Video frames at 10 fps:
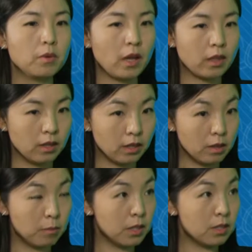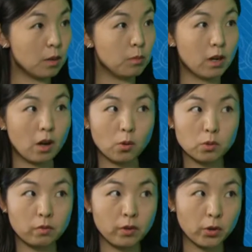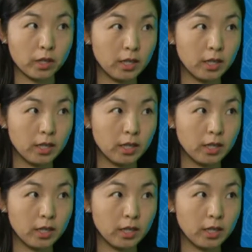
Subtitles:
and in the meantime they are also very